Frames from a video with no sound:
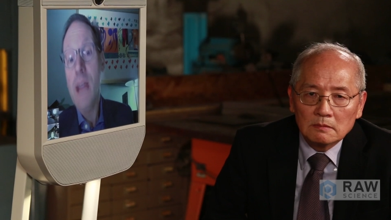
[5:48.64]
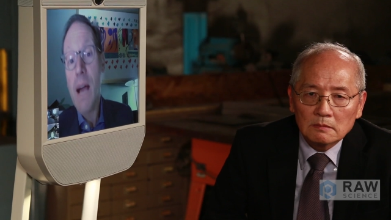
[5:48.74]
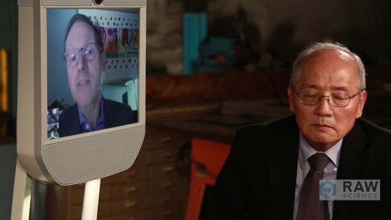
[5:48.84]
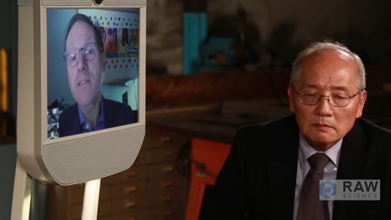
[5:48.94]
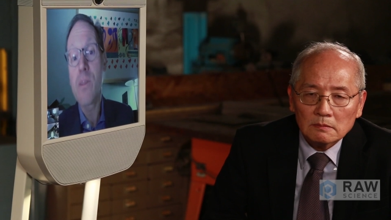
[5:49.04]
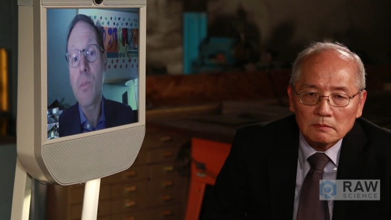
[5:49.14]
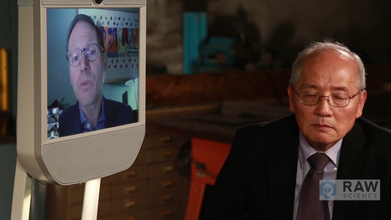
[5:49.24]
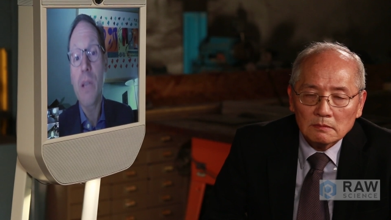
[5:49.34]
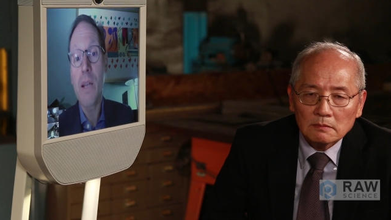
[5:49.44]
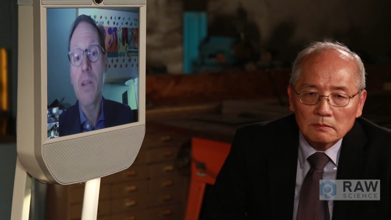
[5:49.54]
Speaker 1: has the
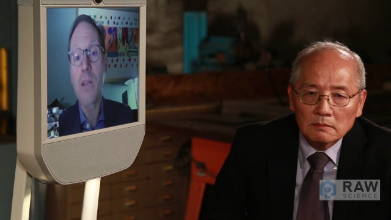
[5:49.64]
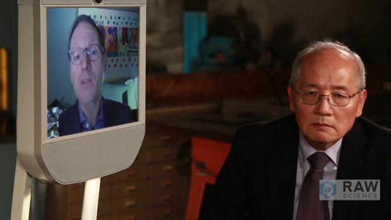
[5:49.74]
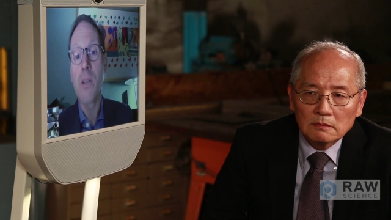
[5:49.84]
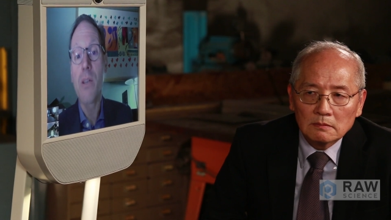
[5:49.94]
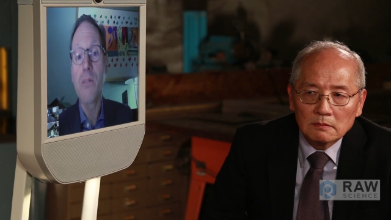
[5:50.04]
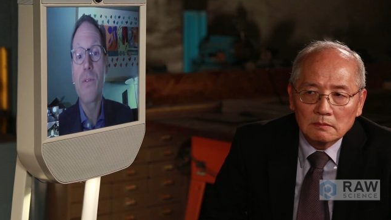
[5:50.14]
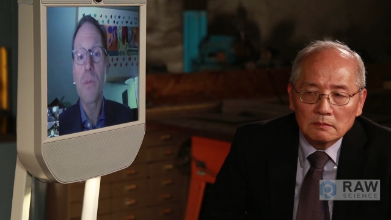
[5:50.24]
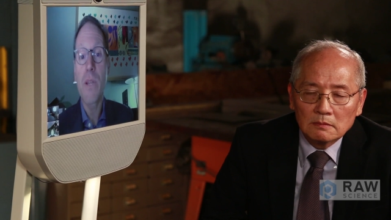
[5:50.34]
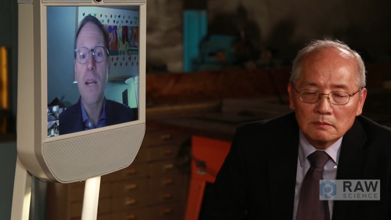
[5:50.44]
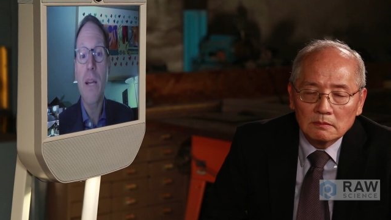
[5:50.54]
potential of
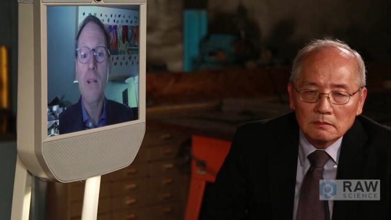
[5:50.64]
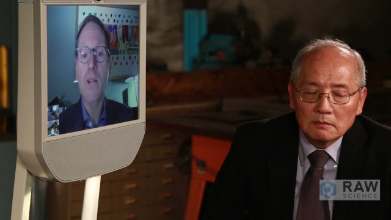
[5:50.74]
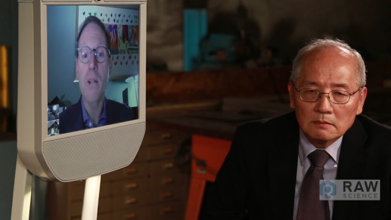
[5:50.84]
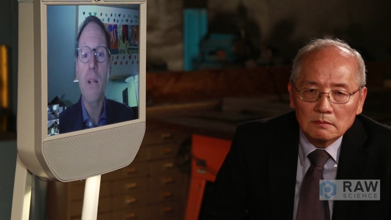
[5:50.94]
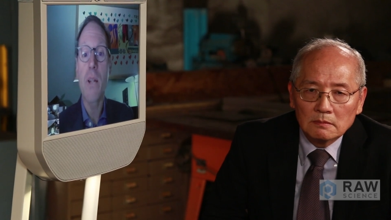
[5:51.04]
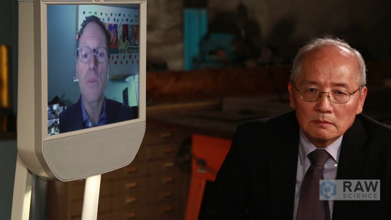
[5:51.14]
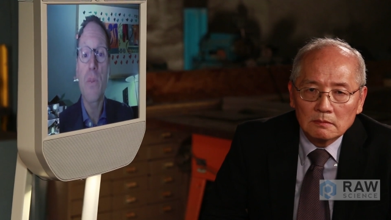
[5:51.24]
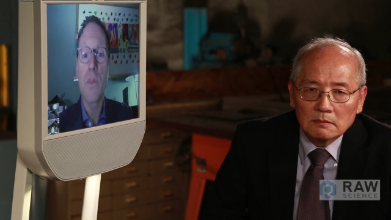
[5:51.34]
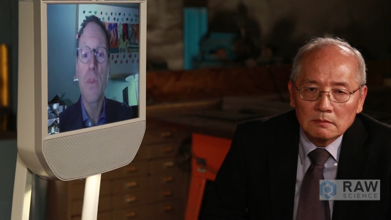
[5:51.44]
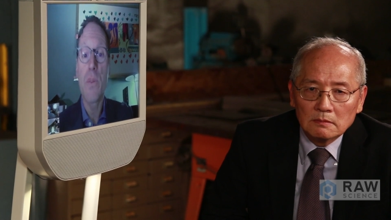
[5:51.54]
substantially
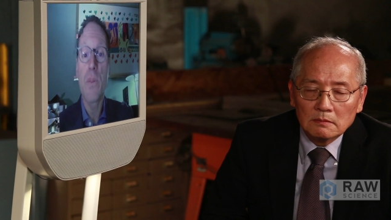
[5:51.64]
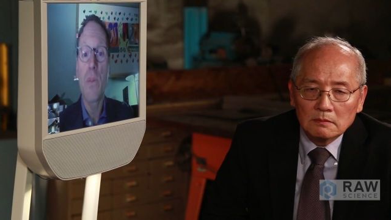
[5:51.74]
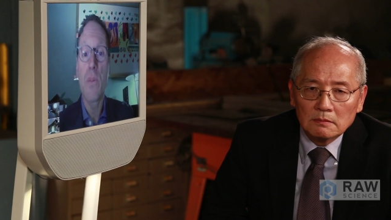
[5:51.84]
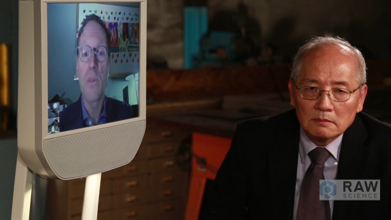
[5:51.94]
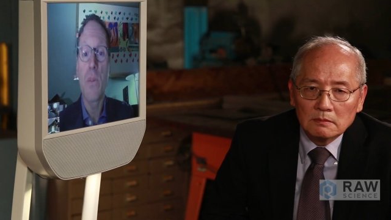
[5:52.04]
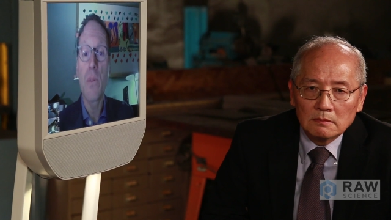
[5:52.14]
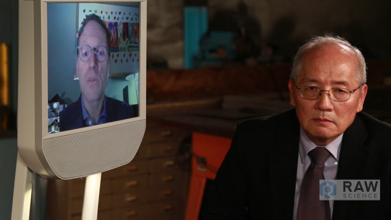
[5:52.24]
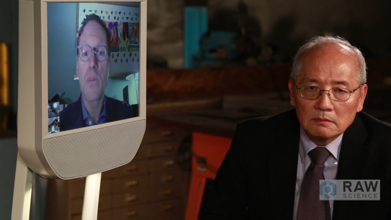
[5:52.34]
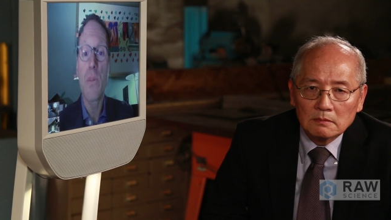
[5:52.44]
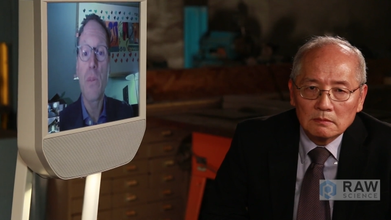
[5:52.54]
cost-reducing nuclear.
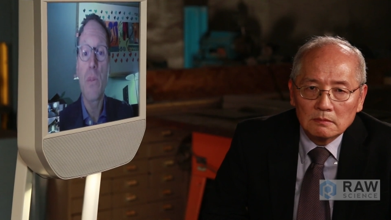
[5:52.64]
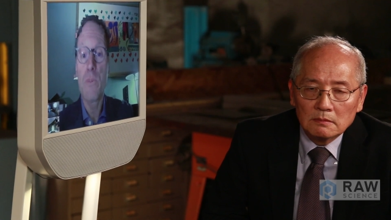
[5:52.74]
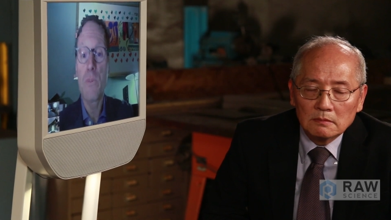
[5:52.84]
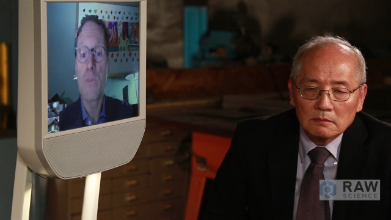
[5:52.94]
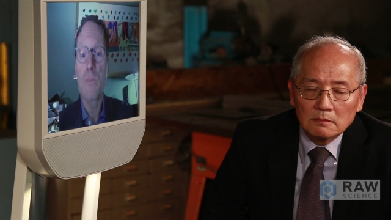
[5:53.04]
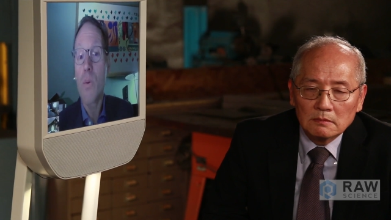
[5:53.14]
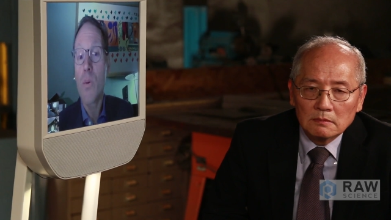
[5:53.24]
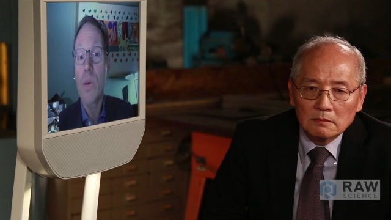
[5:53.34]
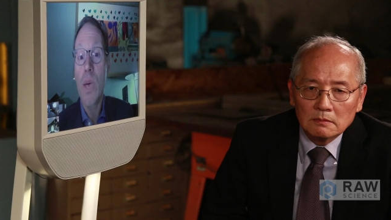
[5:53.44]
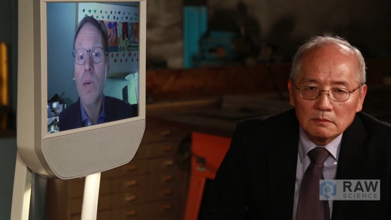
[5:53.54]
And if that
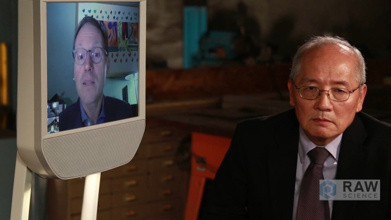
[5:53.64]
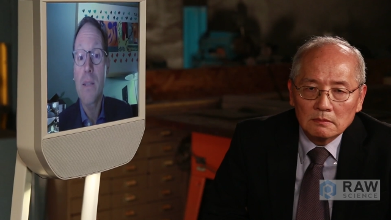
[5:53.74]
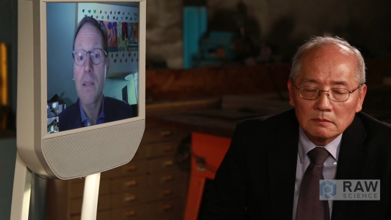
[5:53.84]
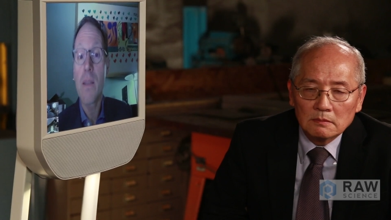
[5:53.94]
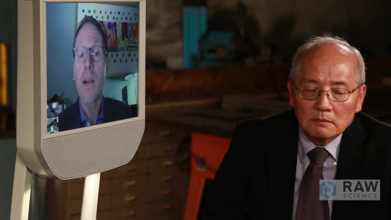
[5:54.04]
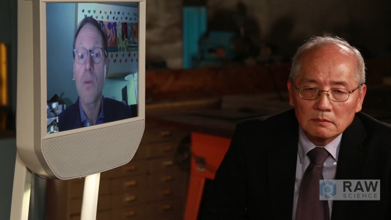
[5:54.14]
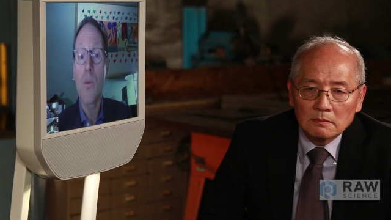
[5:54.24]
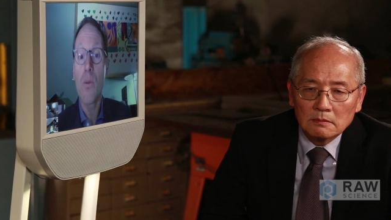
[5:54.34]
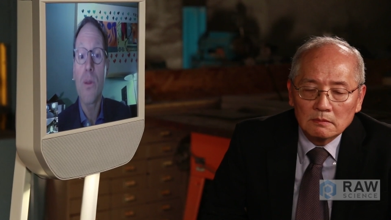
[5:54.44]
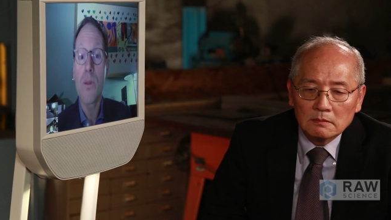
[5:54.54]
was the case, then
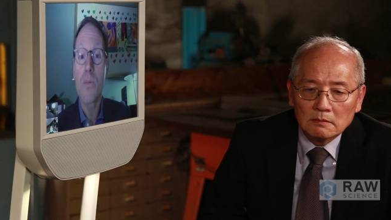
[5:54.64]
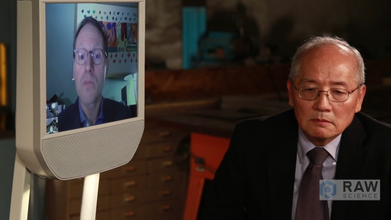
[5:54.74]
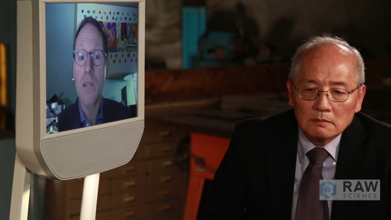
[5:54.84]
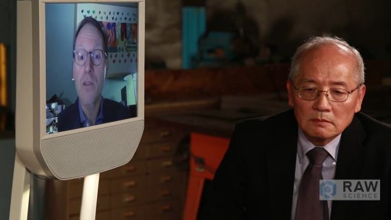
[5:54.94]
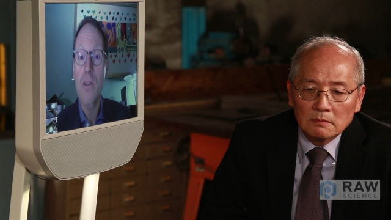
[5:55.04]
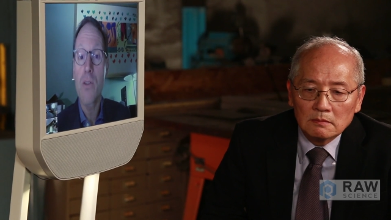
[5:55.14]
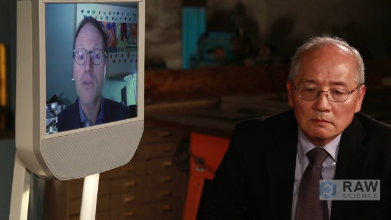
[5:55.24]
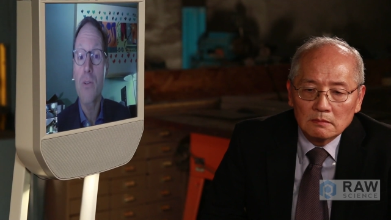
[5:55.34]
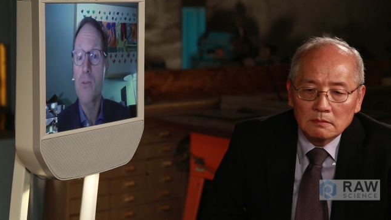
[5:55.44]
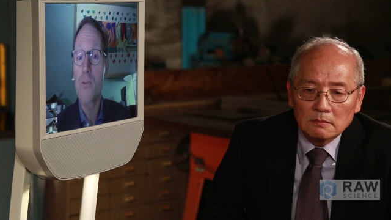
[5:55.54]
that would be a substantial
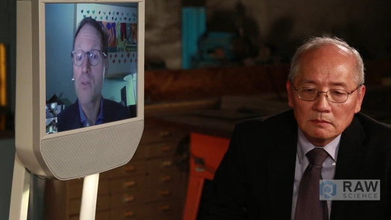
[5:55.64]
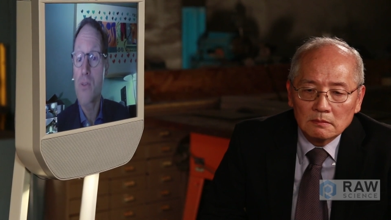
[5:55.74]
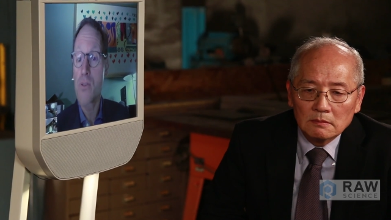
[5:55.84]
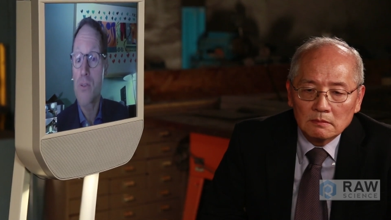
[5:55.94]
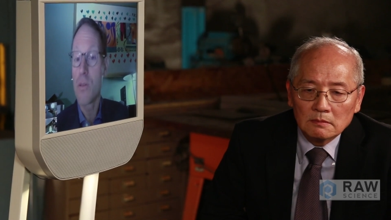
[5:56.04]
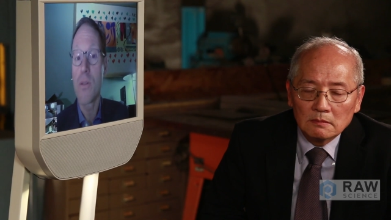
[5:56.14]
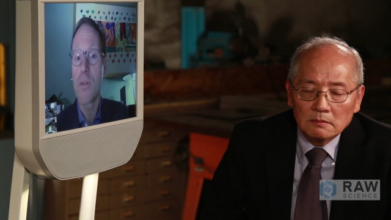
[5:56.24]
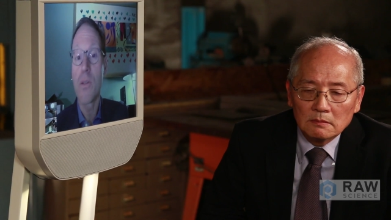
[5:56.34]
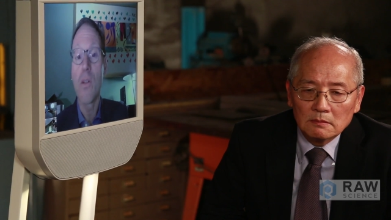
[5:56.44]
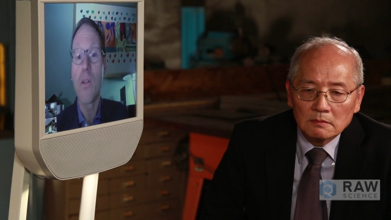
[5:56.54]
contribution to
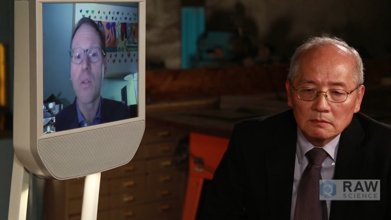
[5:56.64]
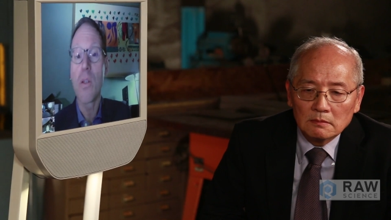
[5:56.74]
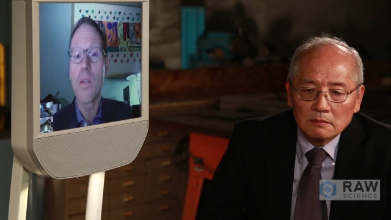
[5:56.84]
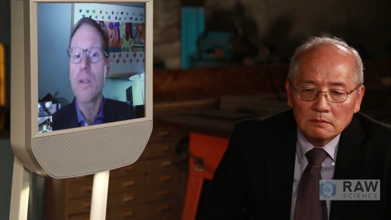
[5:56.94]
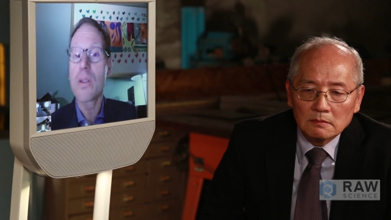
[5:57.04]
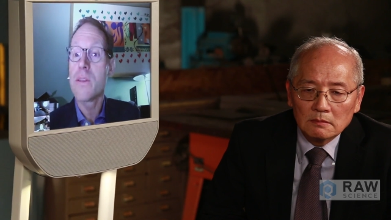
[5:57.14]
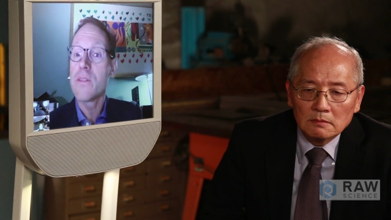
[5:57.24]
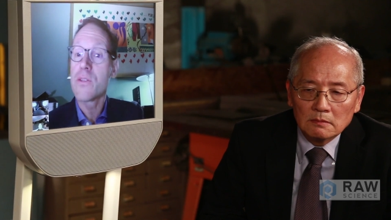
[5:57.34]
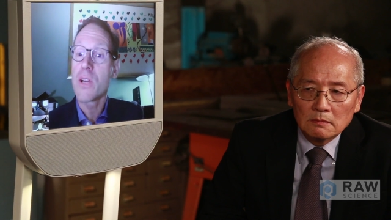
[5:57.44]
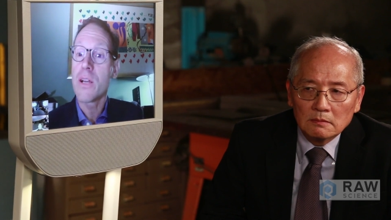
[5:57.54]
the global
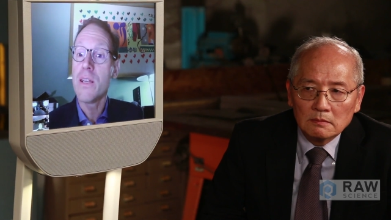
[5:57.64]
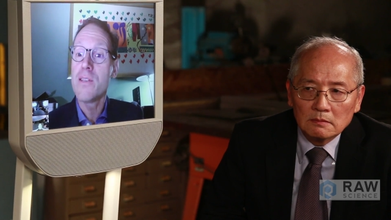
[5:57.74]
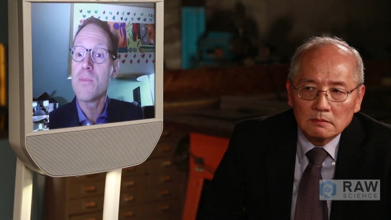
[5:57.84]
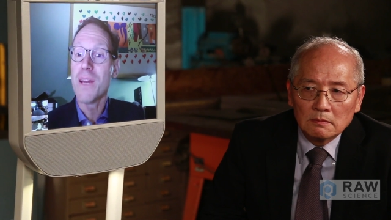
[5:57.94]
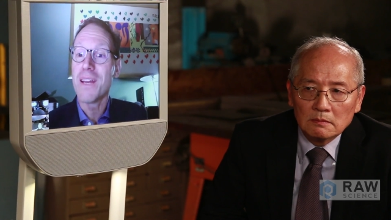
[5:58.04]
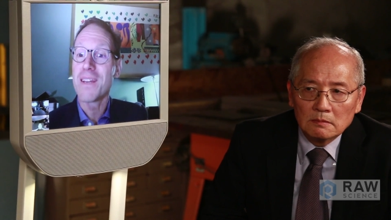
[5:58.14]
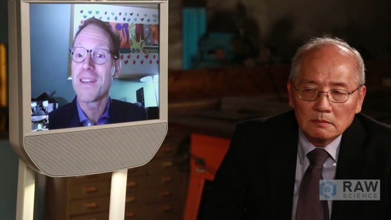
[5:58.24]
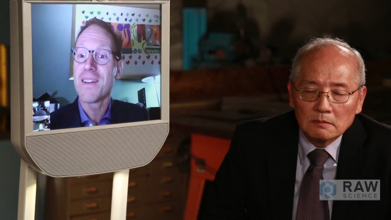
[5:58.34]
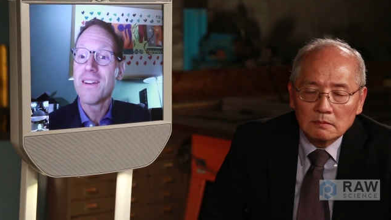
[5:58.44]
commons that the Chinese made.